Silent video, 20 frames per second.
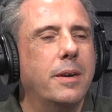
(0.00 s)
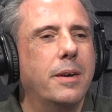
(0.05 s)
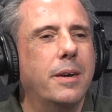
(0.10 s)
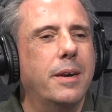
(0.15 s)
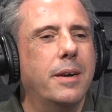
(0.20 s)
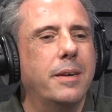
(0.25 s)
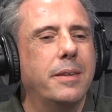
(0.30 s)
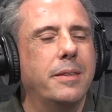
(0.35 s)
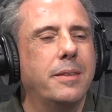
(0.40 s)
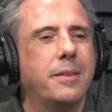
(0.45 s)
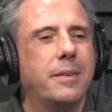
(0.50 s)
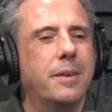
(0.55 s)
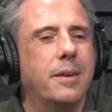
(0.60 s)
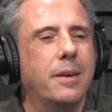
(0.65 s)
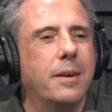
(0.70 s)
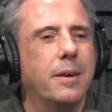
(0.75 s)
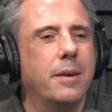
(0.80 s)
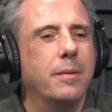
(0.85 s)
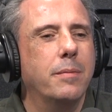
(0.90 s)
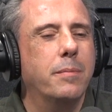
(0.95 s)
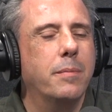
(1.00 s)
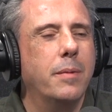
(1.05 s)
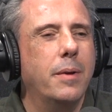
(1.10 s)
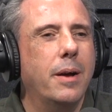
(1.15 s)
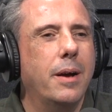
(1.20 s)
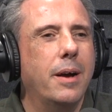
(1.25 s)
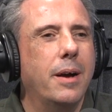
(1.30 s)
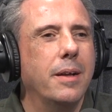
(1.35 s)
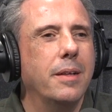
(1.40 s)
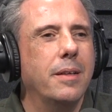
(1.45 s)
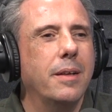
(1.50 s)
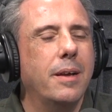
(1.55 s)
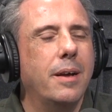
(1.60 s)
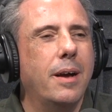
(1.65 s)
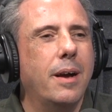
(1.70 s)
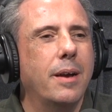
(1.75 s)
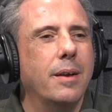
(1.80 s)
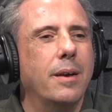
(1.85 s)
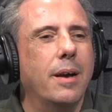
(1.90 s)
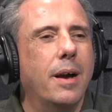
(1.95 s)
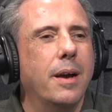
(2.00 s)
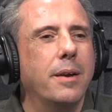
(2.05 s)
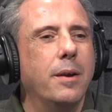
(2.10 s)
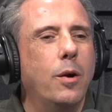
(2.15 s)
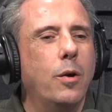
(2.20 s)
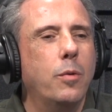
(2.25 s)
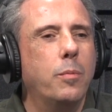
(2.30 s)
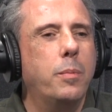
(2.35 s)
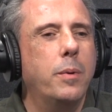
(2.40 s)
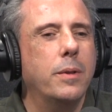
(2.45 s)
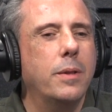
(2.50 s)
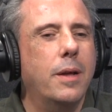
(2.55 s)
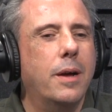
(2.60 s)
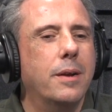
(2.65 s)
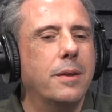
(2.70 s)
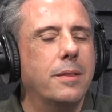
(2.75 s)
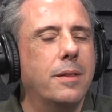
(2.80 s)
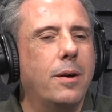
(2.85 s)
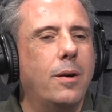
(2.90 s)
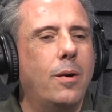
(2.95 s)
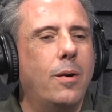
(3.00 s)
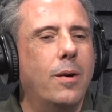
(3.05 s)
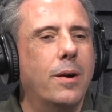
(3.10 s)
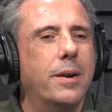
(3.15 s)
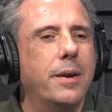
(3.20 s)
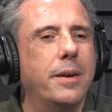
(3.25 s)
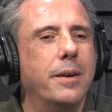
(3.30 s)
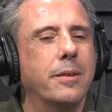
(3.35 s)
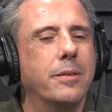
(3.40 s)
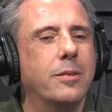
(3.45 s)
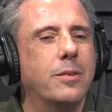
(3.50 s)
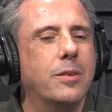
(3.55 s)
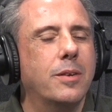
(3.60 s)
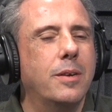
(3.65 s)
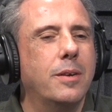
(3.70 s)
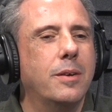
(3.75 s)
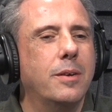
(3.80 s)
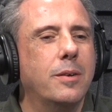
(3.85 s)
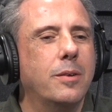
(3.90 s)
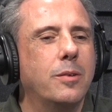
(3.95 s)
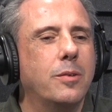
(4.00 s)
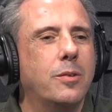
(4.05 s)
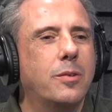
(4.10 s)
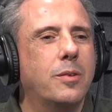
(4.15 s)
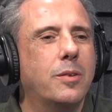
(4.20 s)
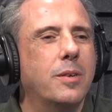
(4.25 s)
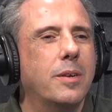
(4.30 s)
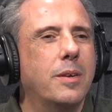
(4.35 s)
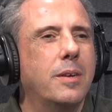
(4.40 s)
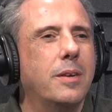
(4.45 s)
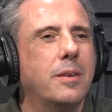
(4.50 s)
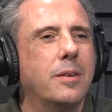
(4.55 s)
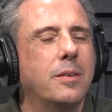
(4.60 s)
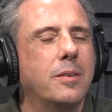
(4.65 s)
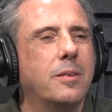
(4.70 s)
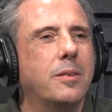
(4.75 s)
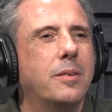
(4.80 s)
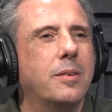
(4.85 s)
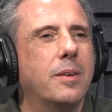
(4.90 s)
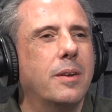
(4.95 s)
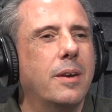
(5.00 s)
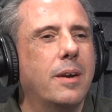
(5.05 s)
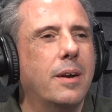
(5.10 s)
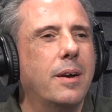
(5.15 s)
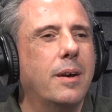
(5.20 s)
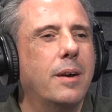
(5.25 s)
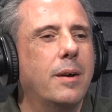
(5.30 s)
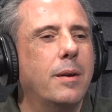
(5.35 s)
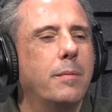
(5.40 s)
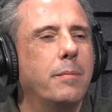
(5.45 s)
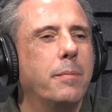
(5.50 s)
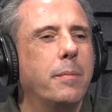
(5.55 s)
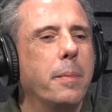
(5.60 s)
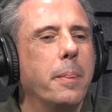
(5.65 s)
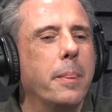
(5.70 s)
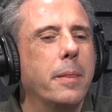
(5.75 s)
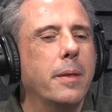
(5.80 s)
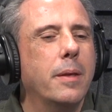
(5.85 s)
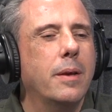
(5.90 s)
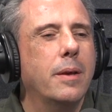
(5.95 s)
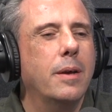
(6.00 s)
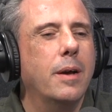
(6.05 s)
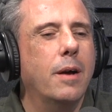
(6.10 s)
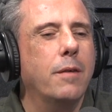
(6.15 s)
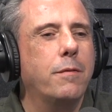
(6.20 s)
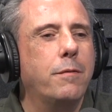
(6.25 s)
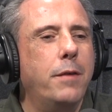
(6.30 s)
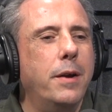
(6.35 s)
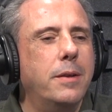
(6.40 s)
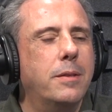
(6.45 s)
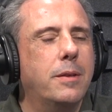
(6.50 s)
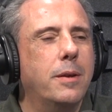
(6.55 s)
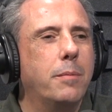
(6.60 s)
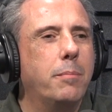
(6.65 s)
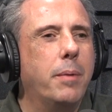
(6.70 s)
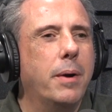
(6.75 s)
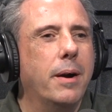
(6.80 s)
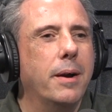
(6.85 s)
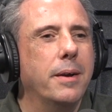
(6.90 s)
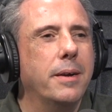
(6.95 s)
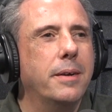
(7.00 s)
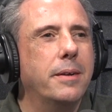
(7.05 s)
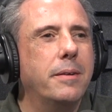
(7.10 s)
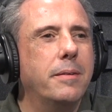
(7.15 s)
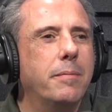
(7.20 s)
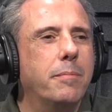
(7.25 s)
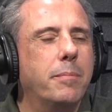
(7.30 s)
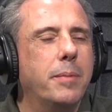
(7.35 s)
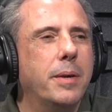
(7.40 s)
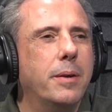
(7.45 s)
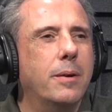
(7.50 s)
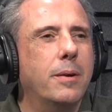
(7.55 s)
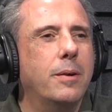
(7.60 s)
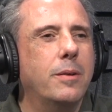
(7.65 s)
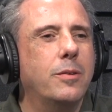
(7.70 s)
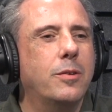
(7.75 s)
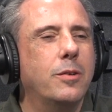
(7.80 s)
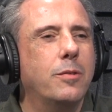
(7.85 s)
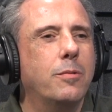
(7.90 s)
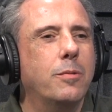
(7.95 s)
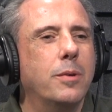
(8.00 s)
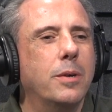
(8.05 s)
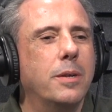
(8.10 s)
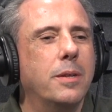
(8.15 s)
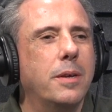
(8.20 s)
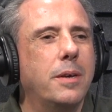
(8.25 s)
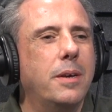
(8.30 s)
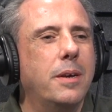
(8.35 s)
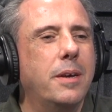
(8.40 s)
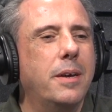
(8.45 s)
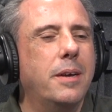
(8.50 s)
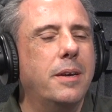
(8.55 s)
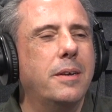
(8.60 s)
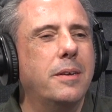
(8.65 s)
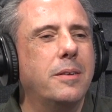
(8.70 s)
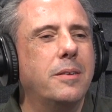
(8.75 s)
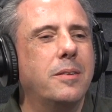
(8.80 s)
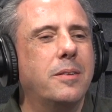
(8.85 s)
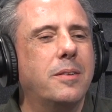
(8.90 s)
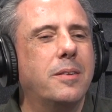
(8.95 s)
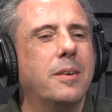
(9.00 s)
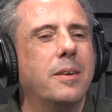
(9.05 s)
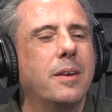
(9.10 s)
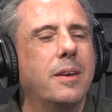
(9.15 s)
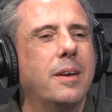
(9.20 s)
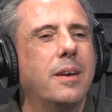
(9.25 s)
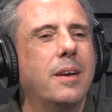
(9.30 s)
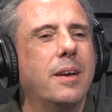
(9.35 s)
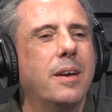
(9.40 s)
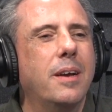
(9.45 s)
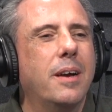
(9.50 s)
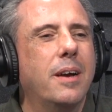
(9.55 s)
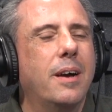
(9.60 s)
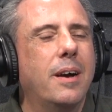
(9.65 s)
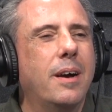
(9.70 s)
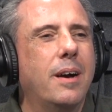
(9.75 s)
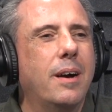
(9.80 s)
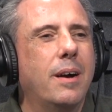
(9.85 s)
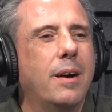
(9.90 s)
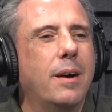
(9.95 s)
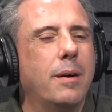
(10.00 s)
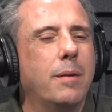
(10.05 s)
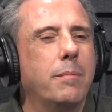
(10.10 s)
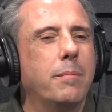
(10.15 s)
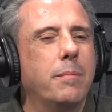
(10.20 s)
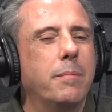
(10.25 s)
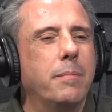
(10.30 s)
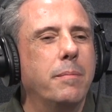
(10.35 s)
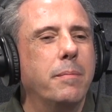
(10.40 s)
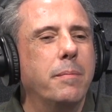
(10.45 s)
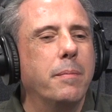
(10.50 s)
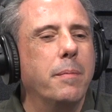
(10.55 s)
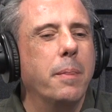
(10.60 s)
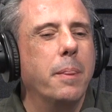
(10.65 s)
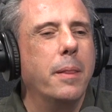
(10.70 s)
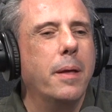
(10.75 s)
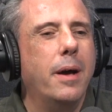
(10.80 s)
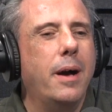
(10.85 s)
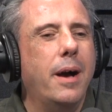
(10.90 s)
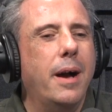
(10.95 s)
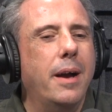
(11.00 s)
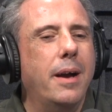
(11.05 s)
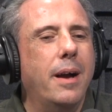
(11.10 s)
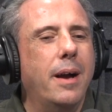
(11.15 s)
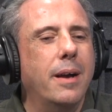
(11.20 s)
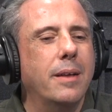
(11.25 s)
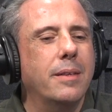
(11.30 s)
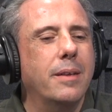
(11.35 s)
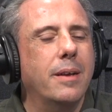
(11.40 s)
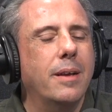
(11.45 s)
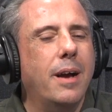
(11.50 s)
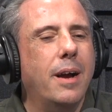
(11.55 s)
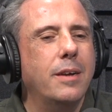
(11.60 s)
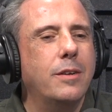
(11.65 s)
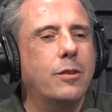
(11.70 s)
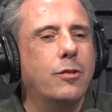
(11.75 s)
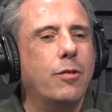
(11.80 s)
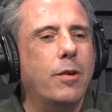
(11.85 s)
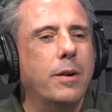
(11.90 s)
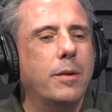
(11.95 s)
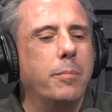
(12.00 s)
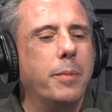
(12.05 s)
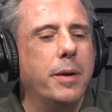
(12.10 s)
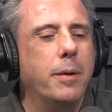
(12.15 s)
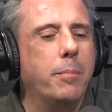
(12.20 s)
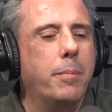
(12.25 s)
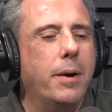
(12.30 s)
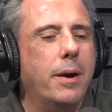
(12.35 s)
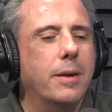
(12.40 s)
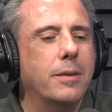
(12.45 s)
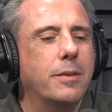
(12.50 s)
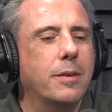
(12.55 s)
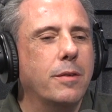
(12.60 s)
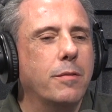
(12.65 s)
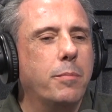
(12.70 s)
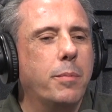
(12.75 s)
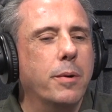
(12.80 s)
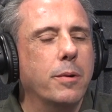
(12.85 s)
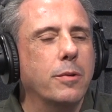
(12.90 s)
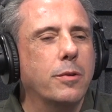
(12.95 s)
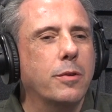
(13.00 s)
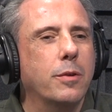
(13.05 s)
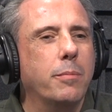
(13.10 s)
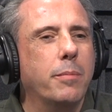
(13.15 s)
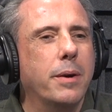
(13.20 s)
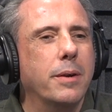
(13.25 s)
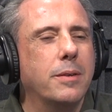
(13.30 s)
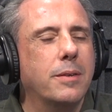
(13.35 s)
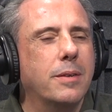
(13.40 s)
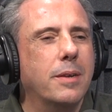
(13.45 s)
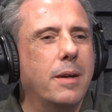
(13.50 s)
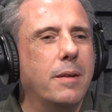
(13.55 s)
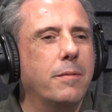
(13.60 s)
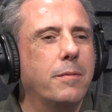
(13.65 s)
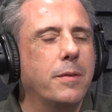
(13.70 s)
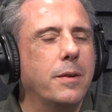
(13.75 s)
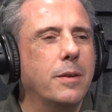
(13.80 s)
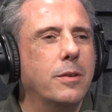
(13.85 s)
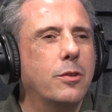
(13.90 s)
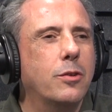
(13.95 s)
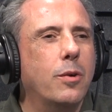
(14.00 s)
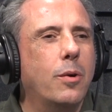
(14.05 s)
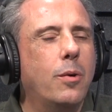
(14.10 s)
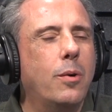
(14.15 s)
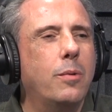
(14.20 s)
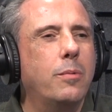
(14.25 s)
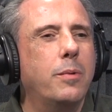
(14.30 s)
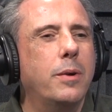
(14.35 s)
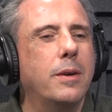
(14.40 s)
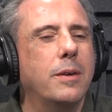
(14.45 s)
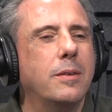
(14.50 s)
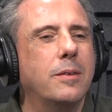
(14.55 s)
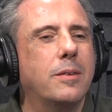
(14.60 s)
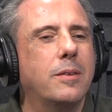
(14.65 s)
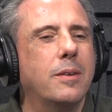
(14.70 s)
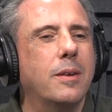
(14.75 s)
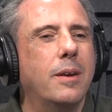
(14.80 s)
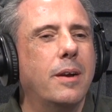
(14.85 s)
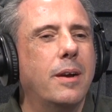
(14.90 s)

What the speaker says: and I hope a lot of the audience is affected by it, because it really is. I try to be a positive person myself, and it's always,